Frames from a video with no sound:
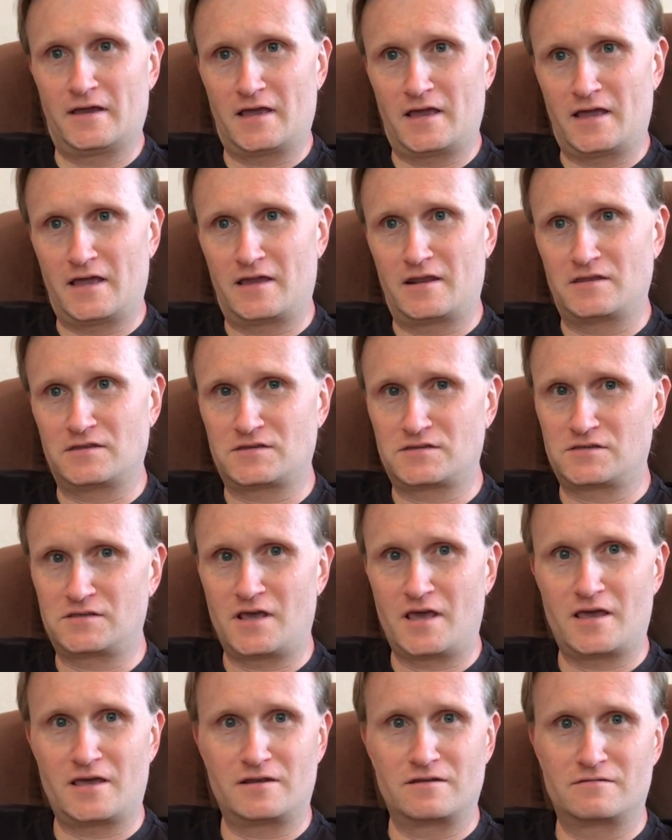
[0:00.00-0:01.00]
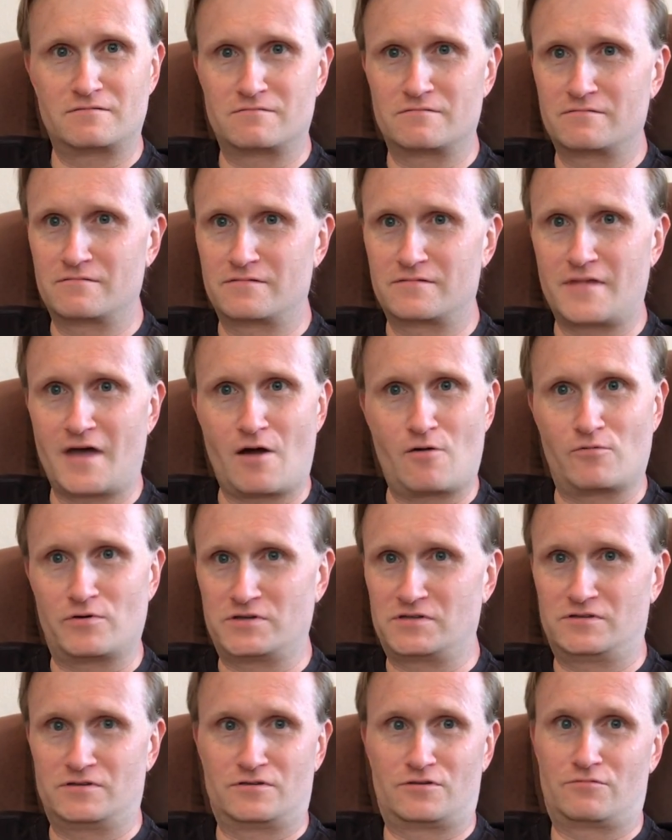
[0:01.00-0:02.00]
And instead, that
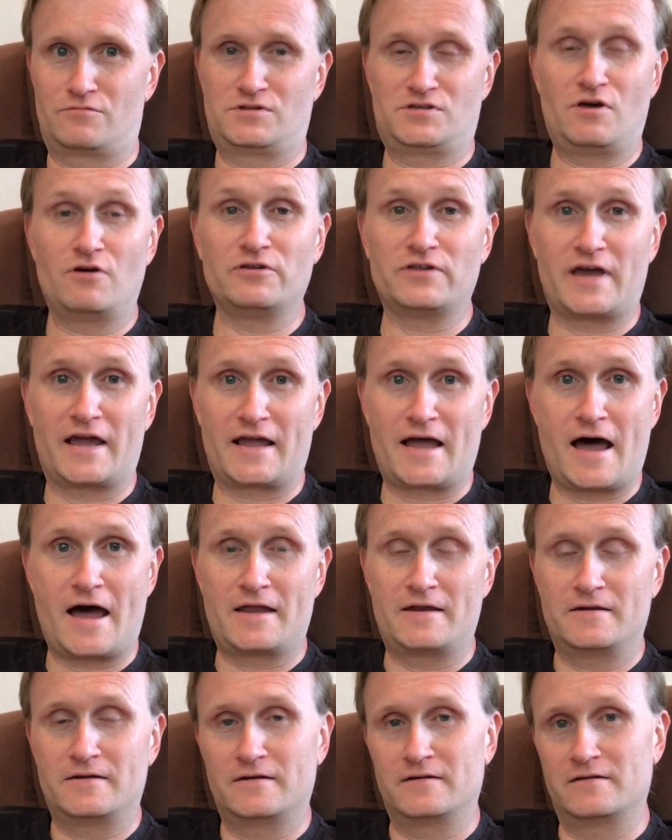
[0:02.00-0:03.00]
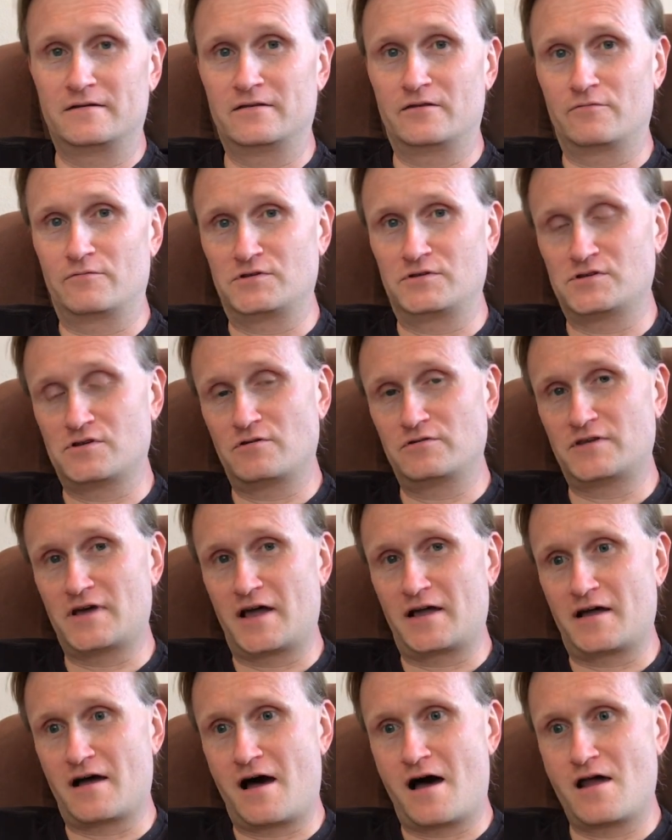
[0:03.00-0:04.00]
wasn't the result I got. The result
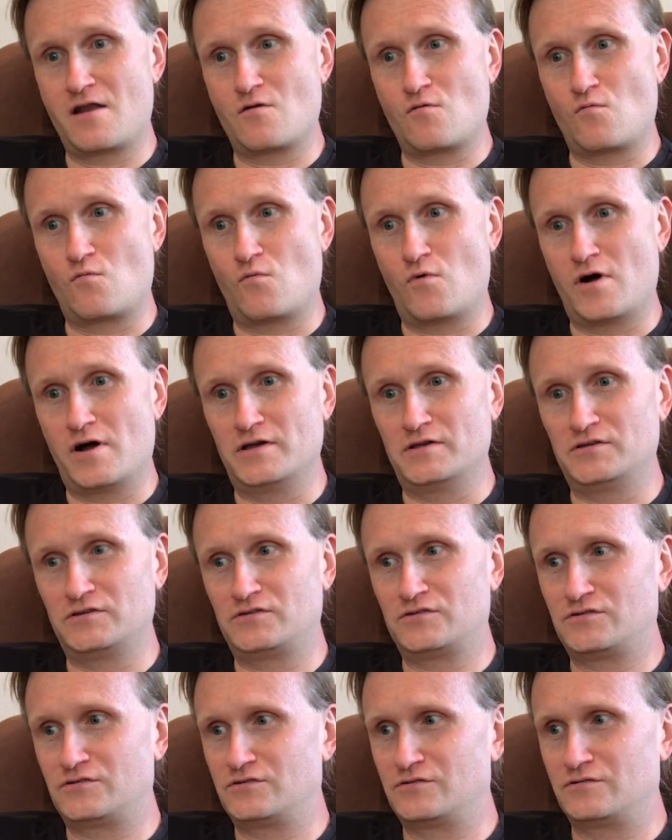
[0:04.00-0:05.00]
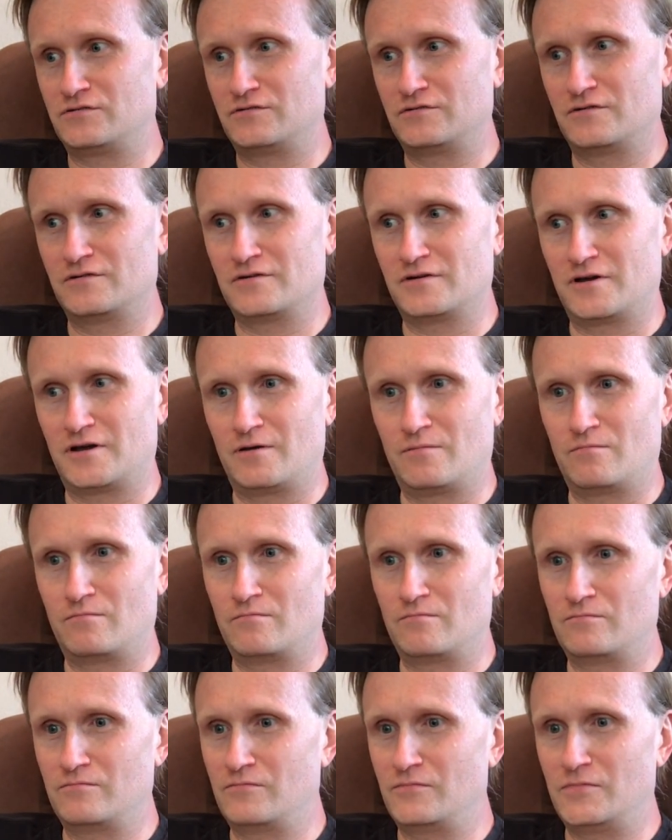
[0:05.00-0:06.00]
I got was, um,
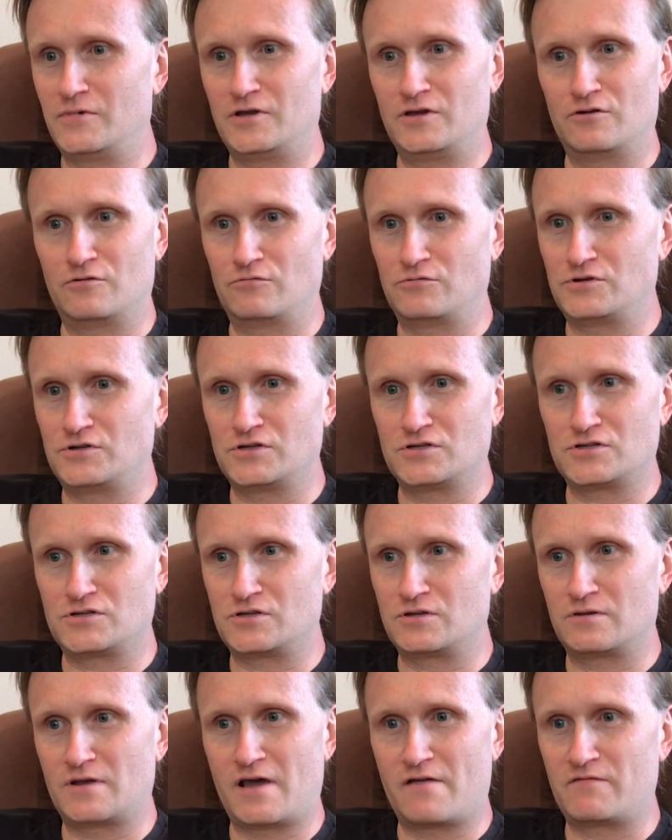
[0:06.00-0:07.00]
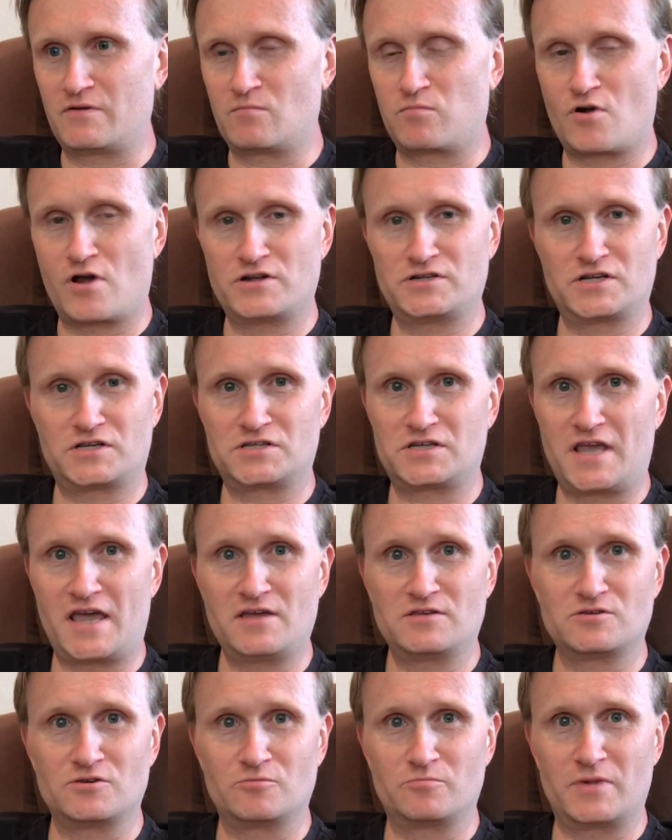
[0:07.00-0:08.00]
you know, just having projects
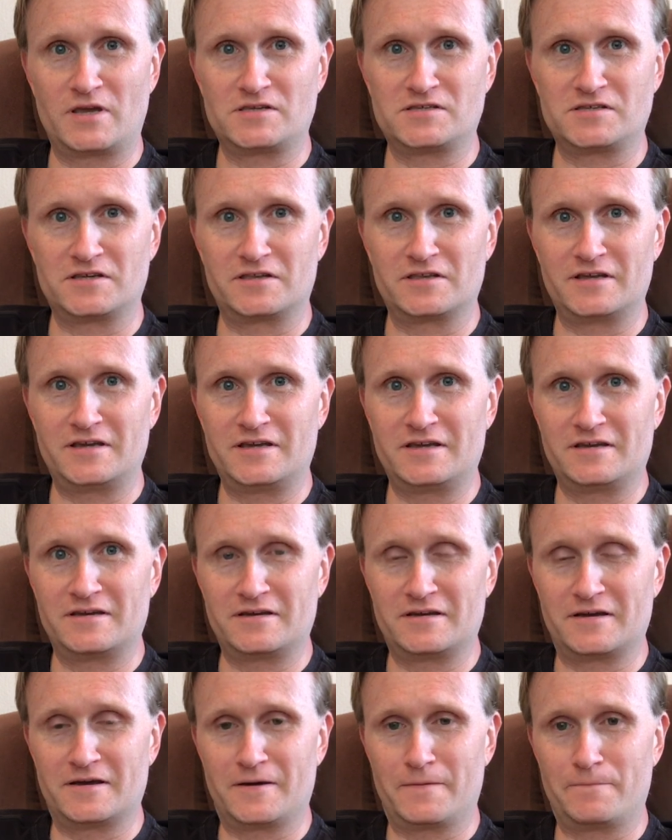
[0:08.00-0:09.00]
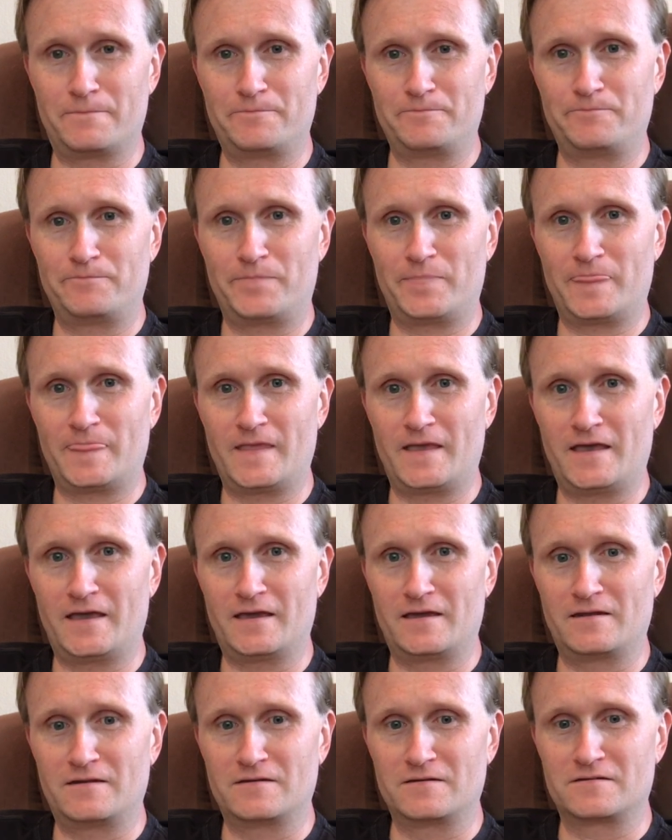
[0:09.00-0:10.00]
canceled basically. Um,
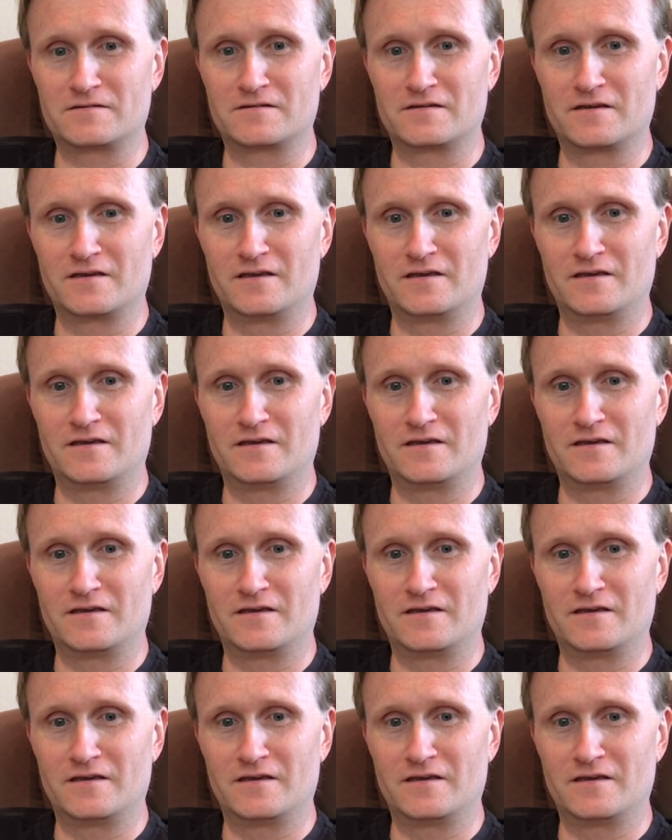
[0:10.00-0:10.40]
and